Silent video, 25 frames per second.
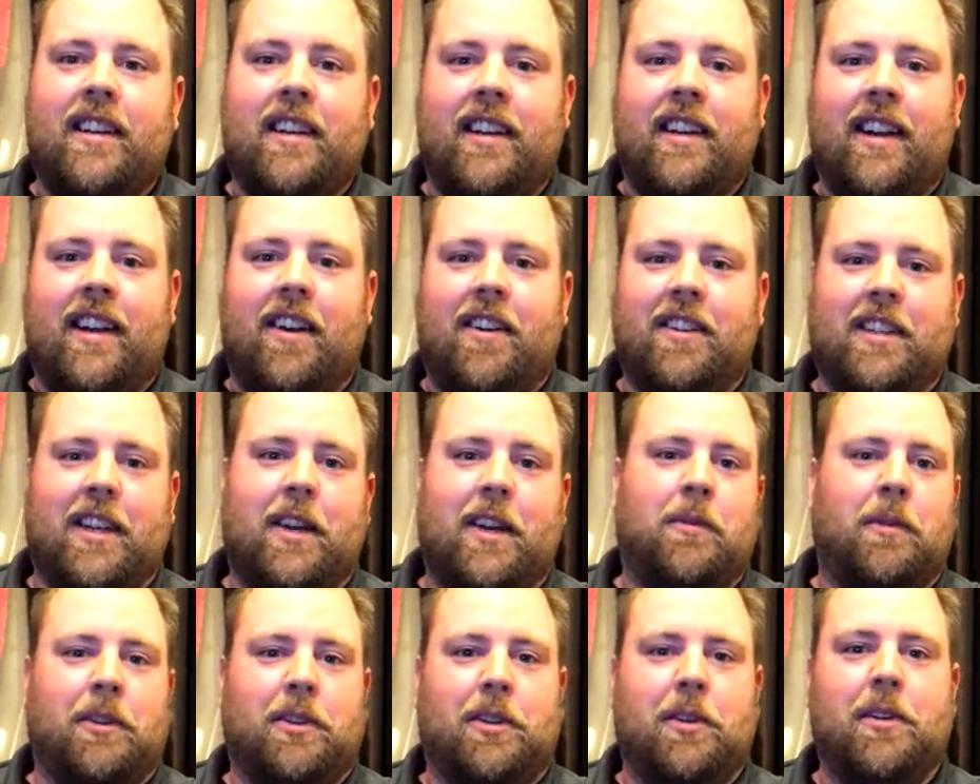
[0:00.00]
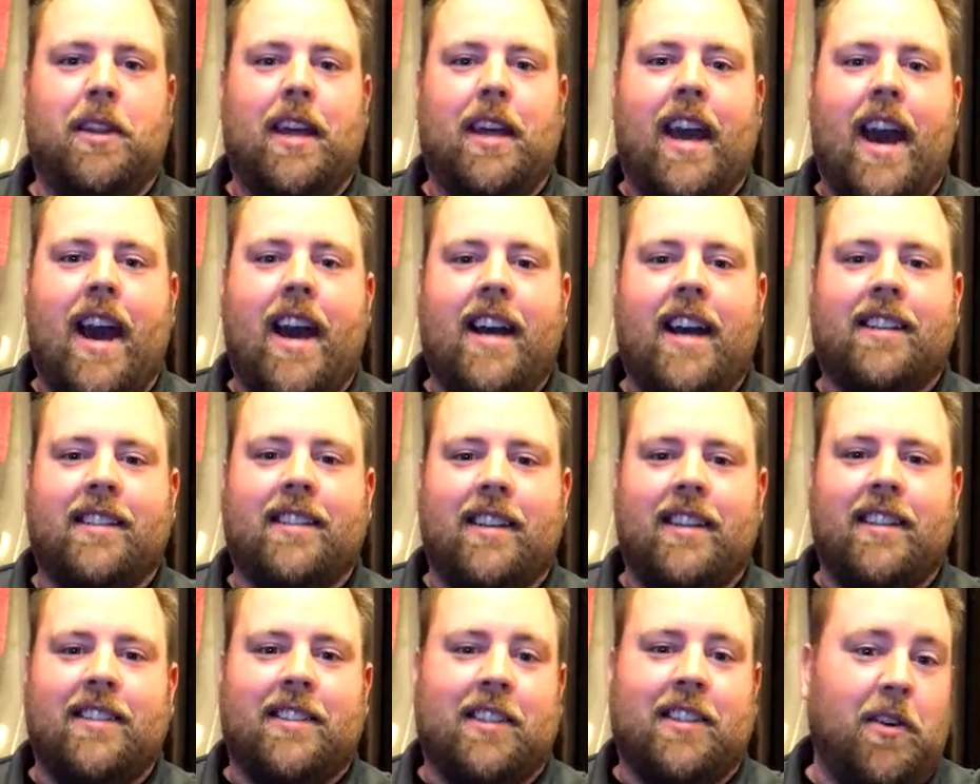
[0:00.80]
And I was like, well, do the
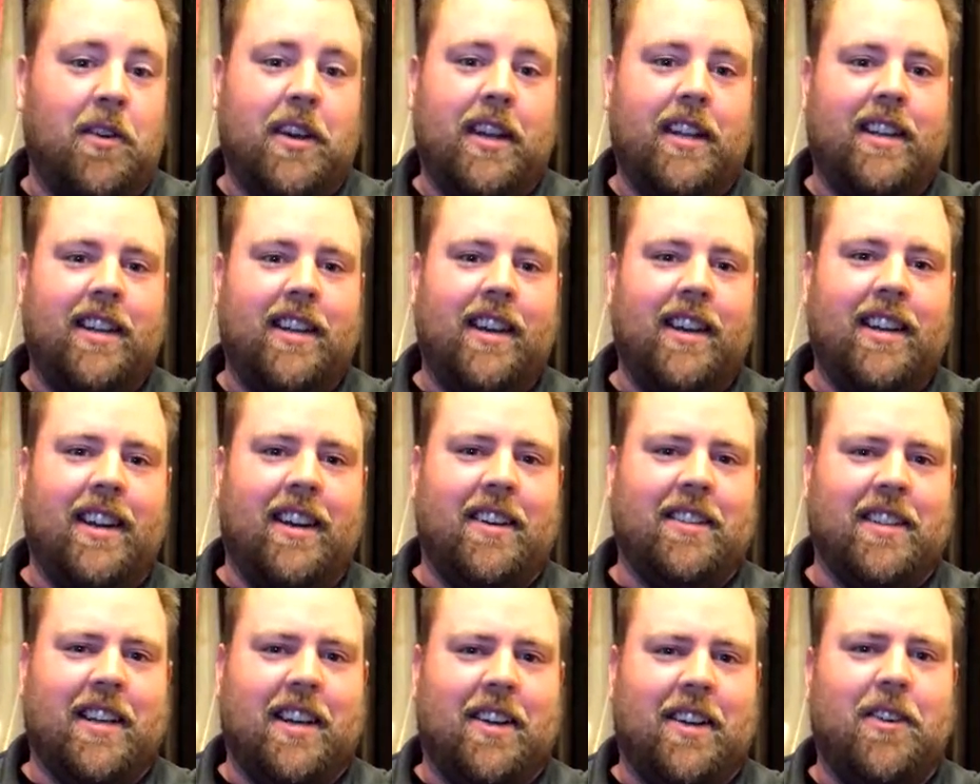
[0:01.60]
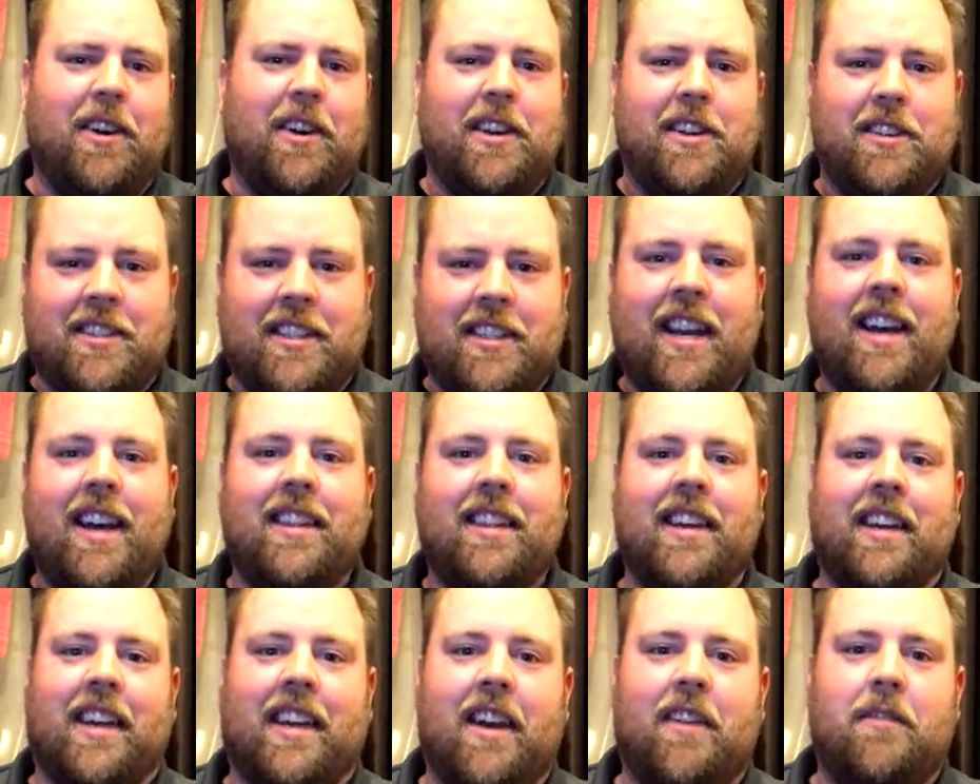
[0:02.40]
accent. So he did. And I was like, well, you sound
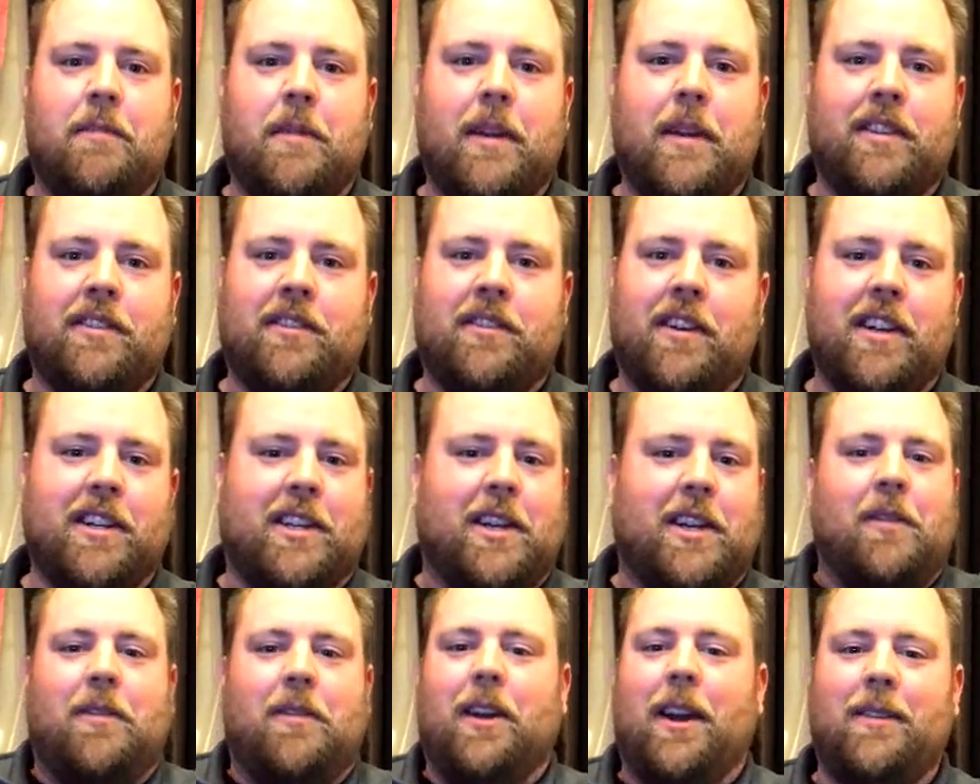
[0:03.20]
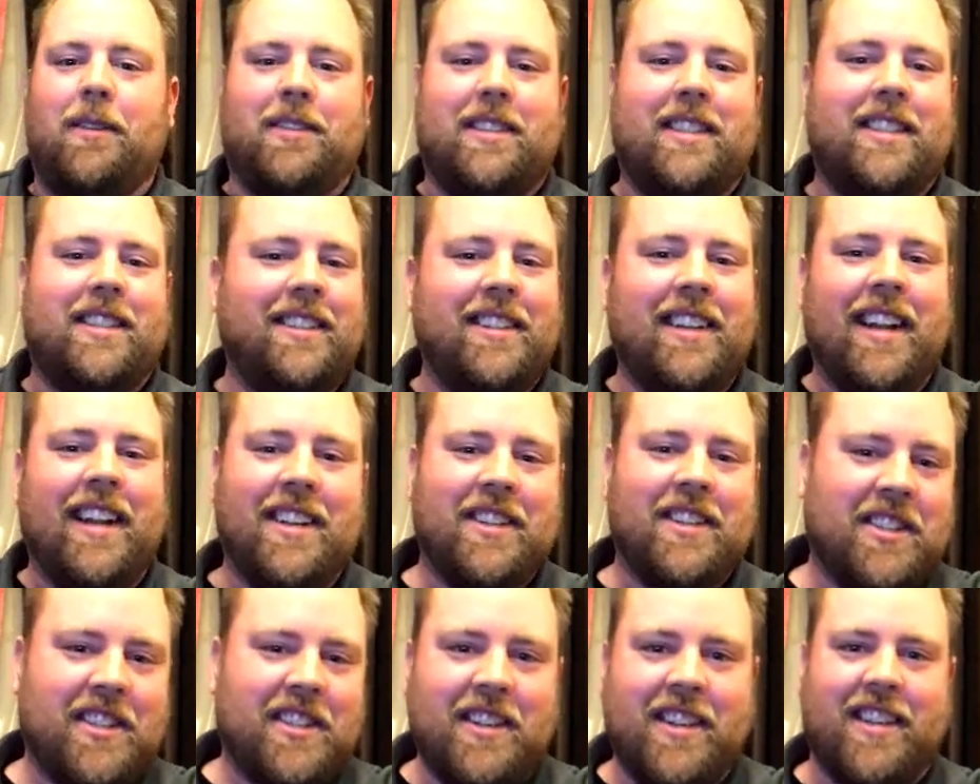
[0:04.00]
like FPS Russia, but I'm still not
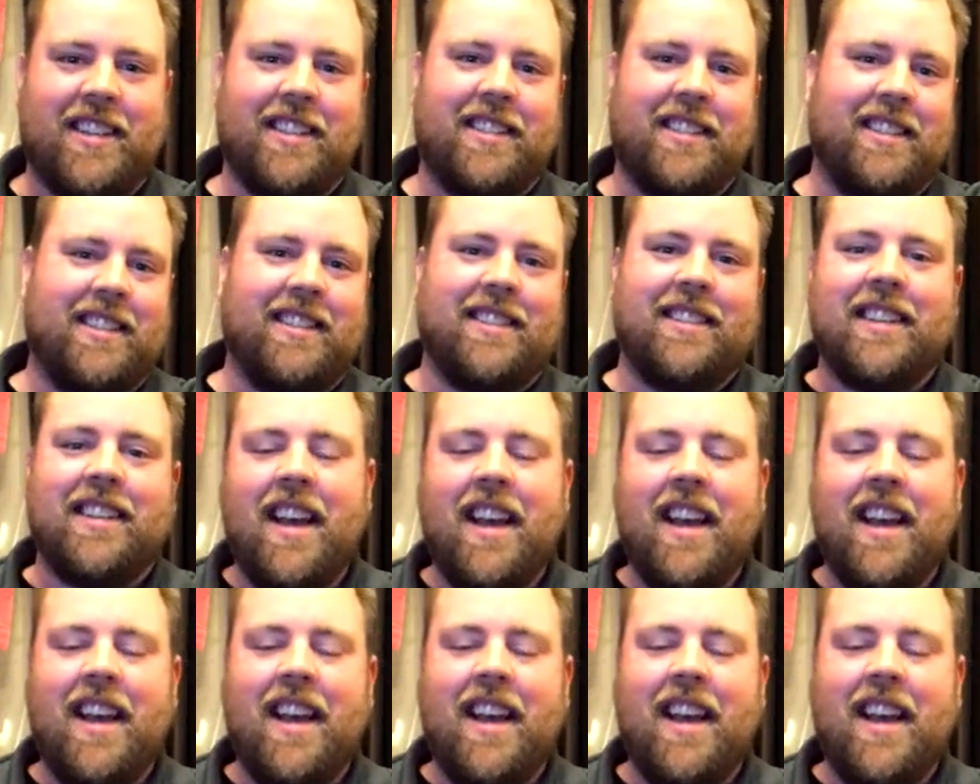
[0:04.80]
sure this is.